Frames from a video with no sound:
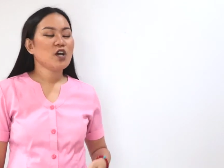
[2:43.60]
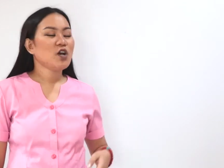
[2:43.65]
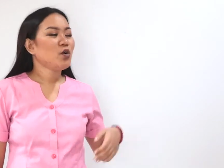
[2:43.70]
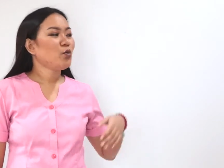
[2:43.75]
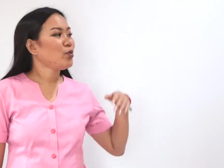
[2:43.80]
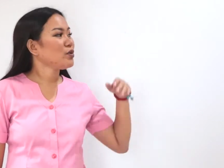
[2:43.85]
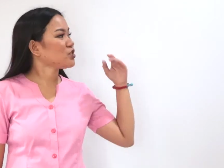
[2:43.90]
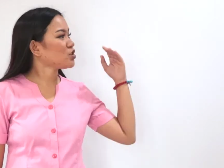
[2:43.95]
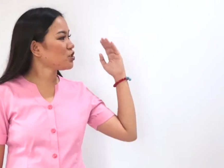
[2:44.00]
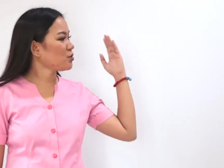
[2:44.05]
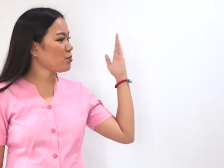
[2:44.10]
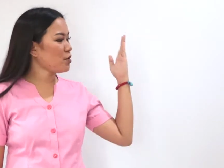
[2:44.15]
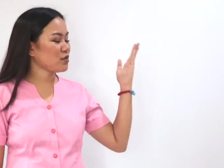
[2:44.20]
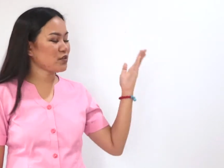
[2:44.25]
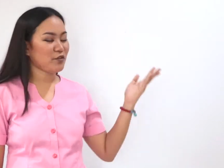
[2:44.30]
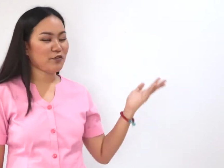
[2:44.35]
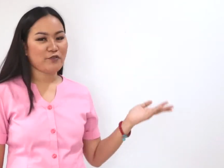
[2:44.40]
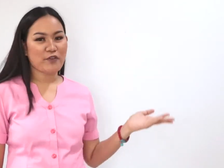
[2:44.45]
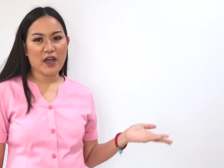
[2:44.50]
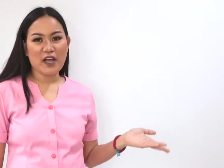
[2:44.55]
Which among
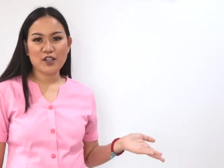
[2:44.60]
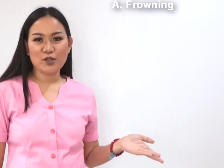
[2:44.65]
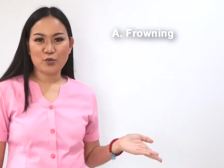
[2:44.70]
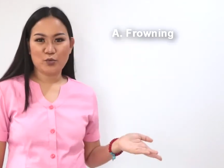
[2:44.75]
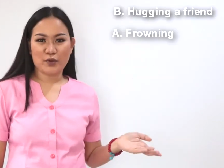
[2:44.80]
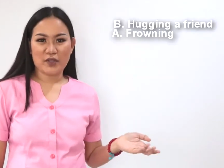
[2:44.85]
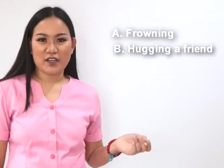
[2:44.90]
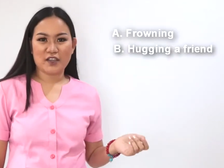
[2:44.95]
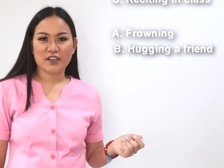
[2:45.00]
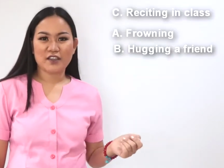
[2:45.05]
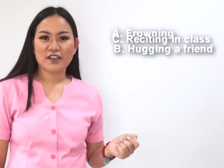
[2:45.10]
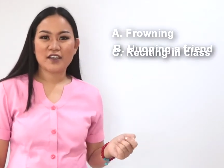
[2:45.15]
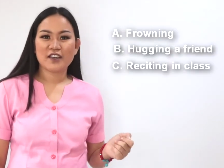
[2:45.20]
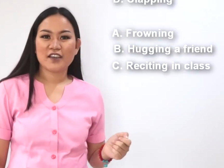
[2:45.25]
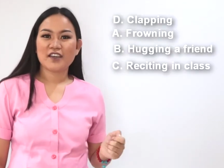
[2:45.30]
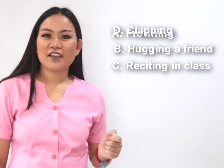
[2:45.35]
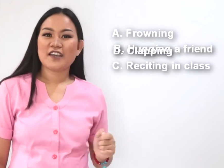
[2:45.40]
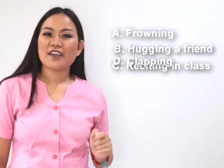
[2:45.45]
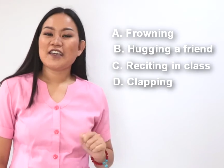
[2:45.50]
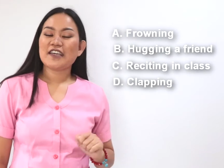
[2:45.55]
the following
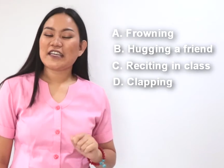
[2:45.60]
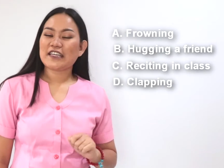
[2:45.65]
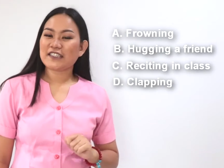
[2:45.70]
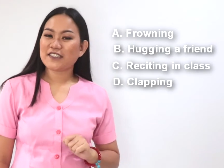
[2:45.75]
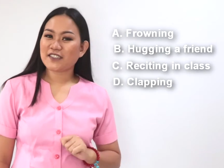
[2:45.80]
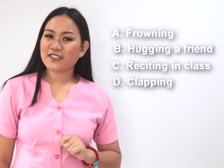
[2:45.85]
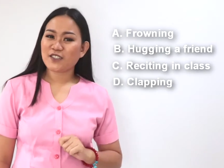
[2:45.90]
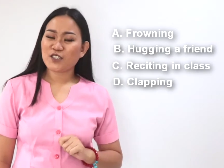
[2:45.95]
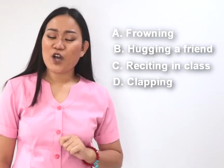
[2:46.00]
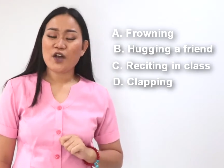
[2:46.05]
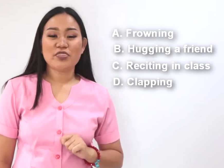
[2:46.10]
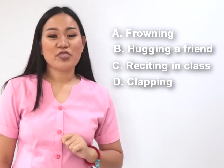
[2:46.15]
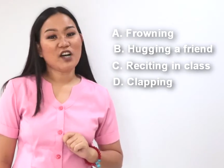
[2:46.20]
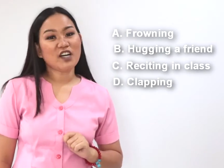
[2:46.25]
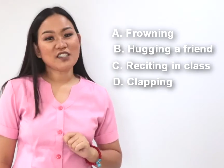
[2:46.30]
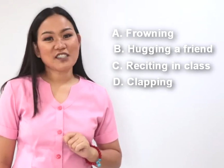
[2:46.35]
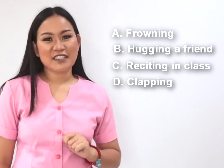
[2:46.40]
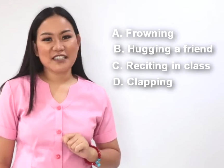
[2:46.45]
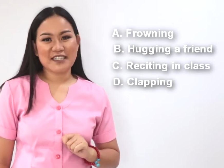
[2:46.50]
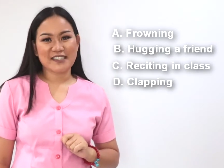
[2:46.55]
is
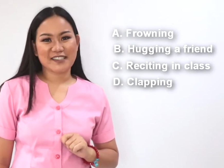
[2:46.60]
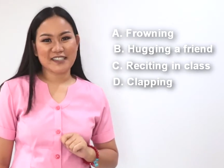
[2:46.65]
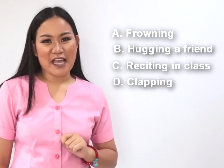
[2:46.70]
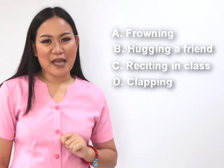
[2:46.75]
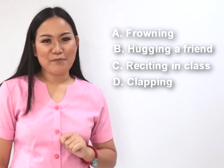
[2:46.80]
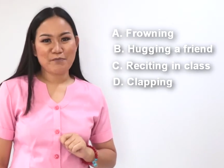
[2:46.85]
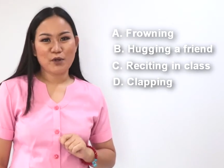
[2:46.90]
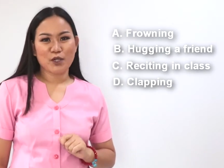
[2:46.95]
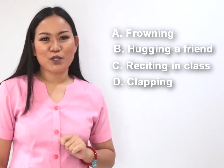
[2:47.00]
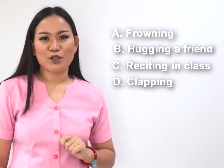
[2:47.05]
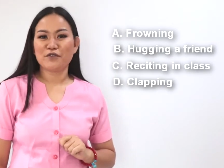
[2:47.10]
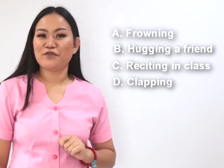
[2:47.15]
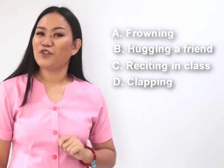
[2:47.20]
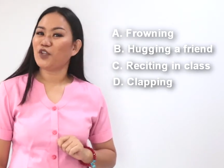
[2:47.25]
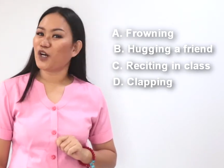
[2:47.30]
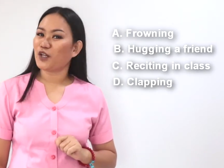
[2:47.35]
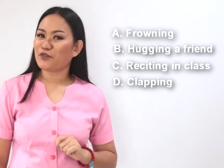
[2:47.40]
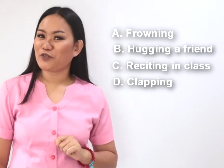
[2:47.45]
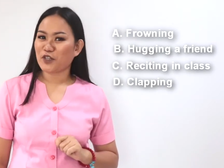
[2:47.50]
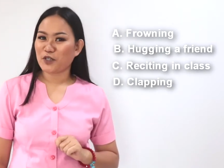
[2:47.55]
not an example of
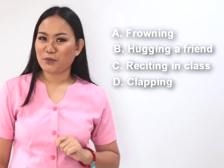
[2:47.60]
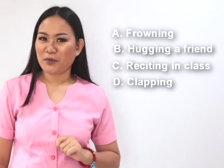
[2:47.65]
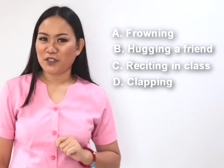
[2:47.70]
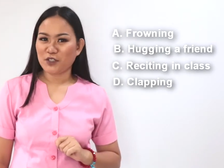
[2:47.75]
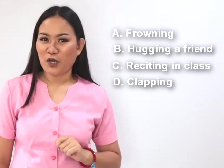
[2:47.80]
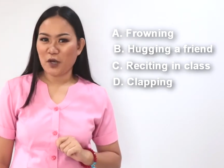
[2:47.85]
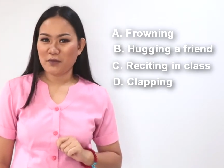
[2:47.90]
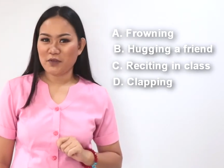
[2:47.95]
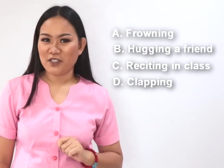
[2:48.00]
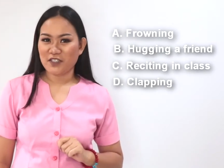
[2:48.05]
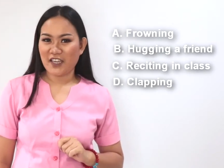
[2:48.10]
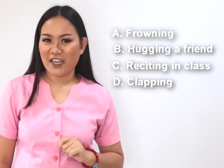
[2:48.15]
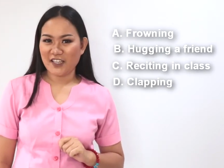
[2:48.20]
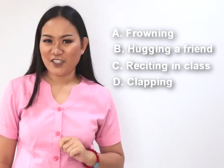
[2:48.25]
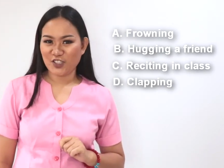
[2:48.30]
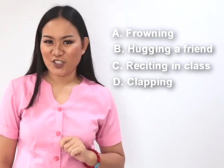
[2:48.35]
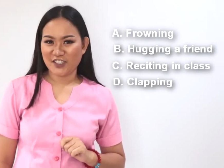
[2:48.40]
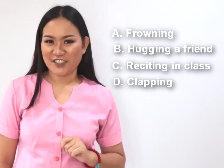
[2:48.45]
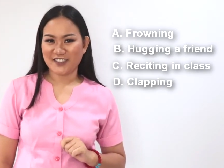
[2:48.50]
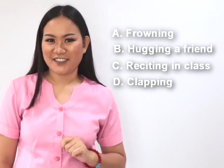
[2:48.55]
nonverbal
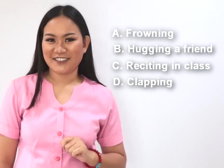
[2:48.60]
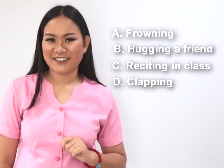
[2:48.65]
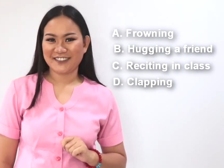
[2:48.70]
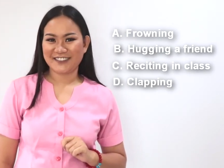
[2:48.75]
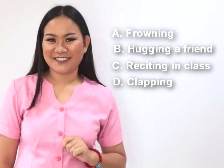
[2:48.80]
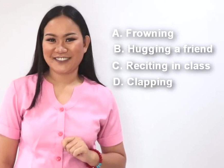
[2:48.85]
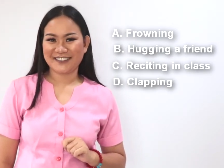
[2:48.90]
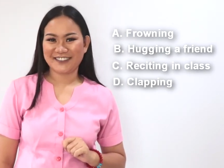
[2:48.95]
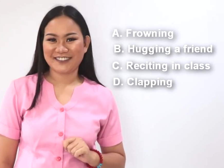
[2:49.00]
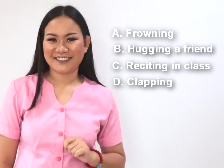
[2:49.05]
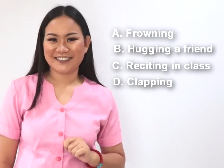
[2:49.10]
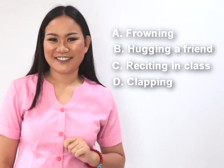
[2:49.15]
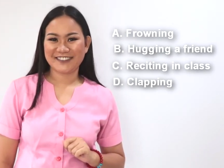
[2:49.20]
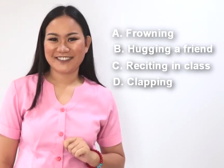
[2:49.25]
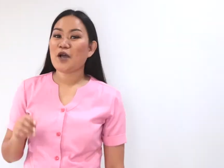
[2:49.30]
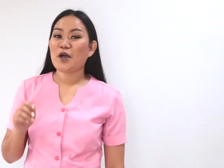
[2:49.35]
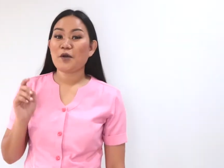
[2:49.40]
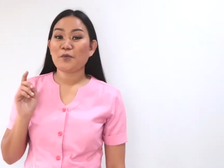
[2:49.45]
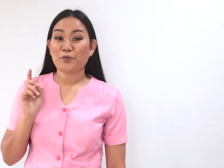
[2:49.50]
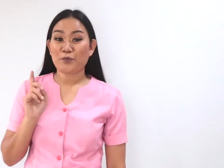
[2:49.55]
communication?
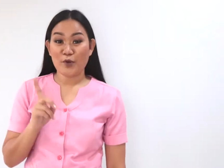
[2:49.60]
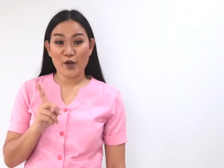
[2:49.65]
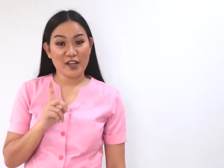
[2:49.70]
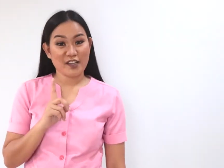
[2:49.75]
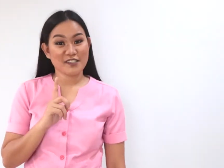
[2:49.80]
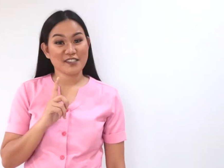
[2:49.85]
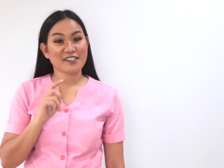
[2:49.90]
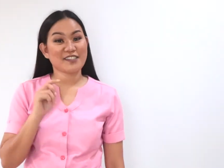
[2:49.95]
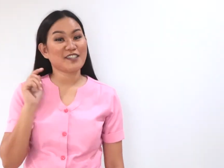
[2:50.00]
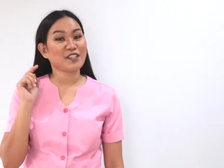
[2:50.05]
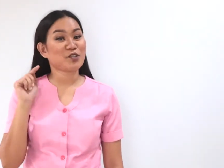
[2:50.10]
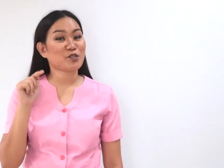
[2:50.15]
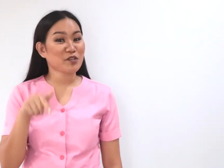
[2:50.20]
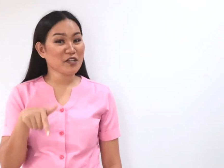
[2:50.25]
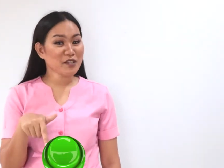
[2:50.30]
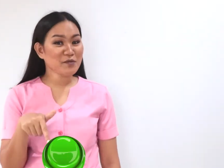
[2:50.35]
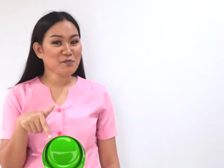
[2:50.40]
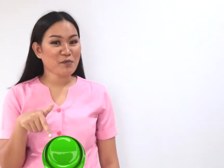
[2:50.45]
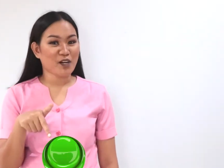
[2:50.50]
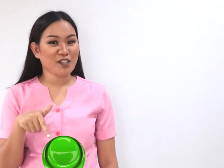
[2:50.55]
Press the
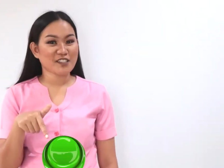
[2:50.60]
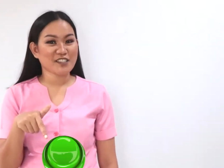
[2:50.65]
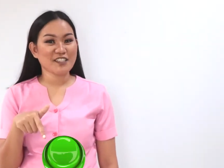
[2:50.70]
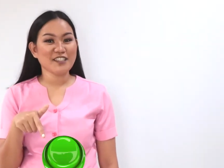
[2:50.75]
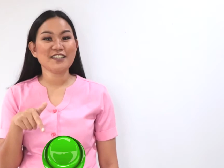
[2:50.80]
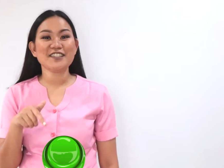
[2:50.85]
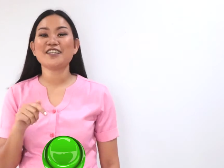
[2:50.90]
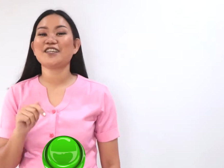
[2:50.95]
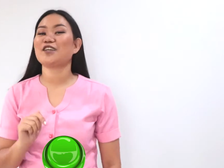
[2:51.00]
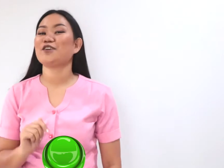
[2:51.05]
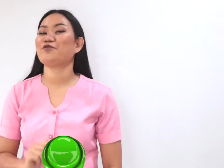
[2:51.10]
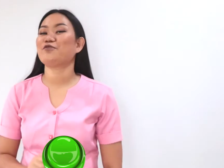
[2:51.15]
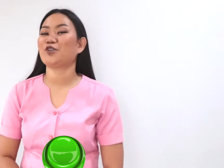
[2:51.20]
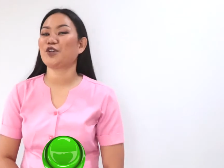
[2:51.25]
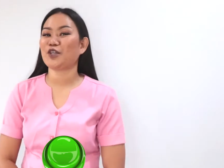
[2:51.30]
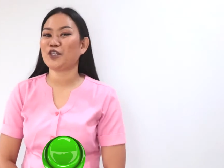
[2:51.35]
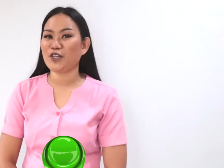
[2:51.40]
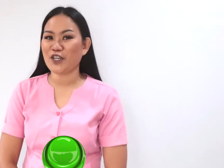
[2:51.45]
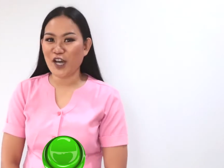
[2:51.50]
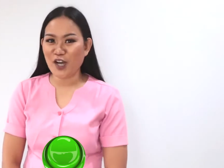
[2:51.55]
green button if you
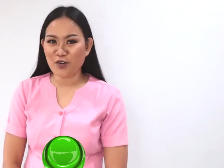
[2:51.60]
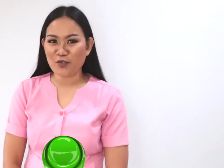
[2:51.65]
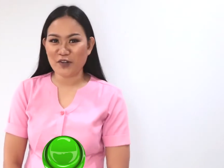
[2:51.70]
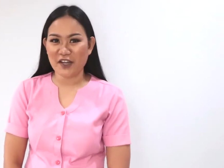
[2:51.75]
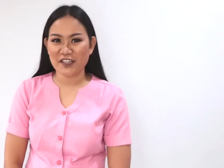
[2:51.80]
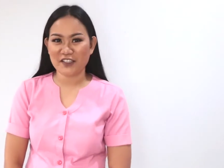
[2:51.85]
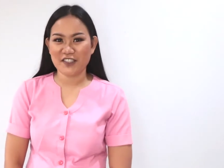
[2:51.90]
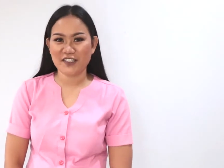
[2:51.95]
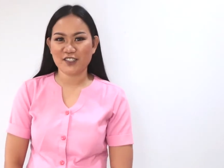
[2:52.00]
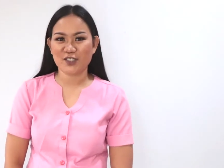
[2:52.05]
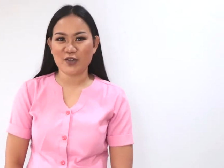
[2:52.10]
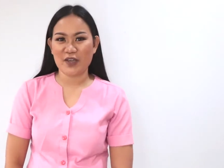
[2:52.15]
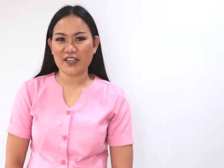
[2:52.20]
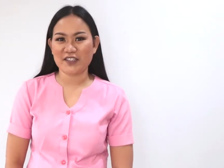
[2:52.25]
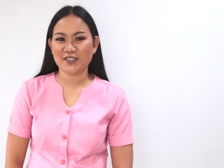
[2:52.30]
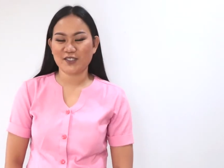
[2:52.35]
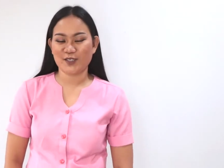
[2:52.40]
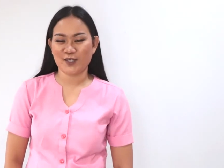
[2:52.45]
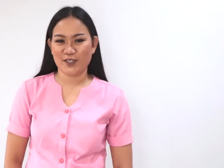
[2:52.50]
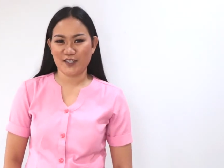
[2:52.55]
are now ready to
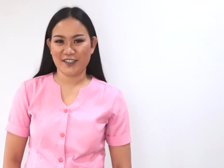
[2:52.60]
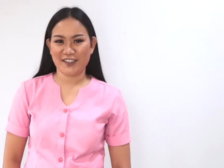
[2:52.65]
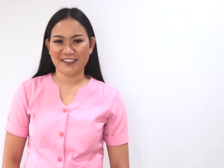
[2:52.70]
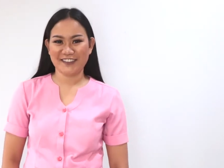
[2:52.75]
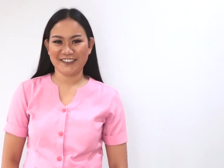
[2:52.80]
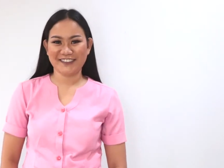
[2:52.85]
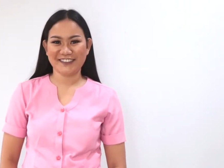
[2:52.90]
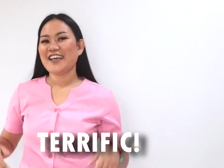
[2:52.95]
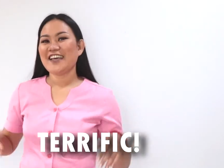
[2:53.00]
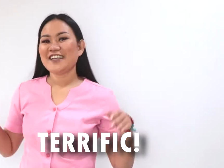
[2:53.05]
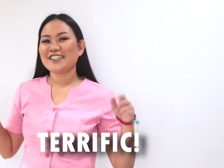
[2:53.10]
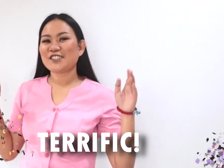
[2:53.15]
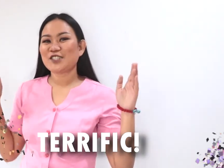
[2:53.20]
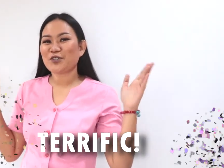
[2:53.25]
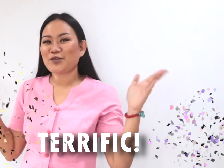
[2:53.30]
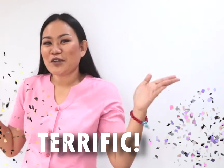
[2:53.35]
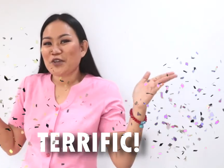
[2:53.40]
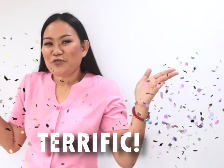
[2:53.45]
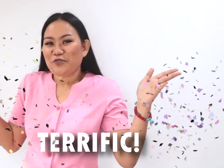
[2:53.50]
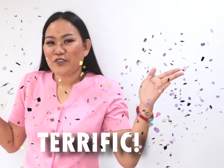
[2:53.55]
answer.
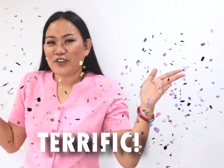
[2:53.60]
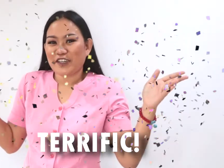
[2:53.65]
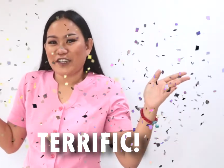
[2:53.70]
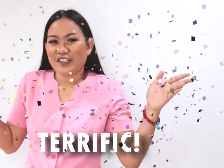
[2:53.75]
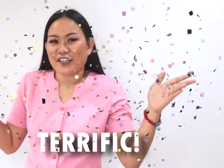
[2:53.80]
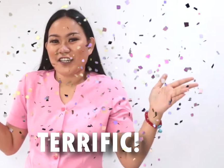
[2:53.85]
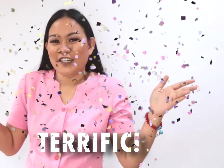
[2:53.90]
Terrific!